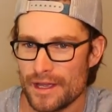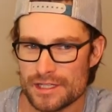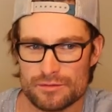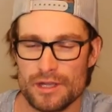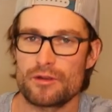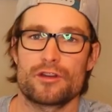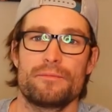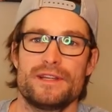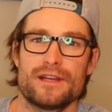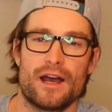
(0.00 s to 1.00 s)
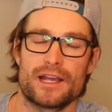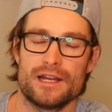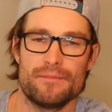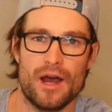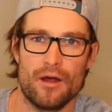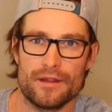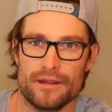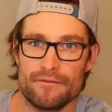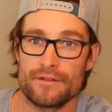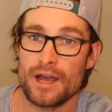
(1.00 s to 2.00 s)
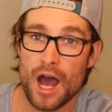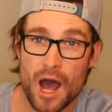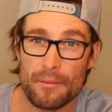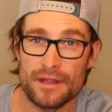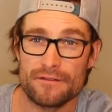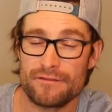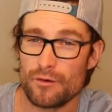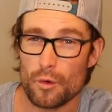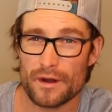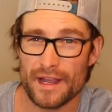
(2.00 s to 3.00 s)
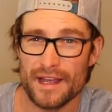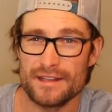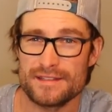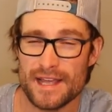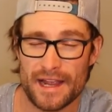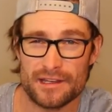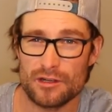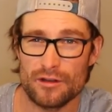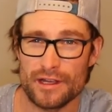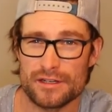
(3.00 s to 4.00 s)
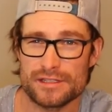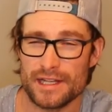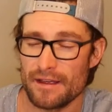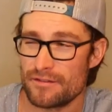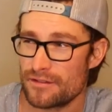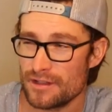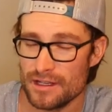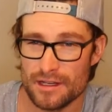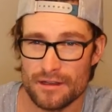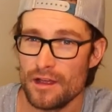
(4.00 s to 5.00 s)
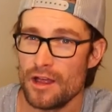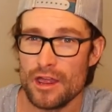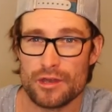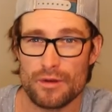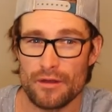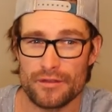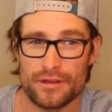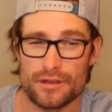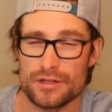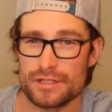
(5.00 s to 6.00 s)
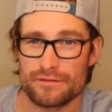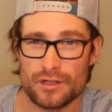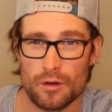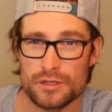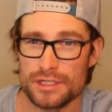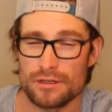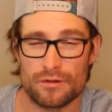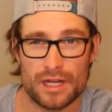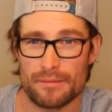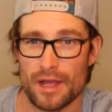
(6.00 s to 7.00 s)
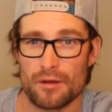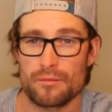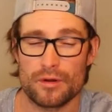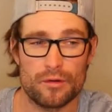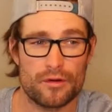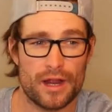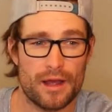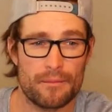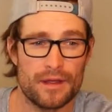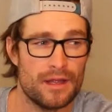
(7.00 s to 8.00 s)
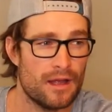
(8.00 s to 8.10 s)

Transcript: Next week, we're going to be talking about common forehand technical errors that I've seen throughout the years of coaching and running my own program.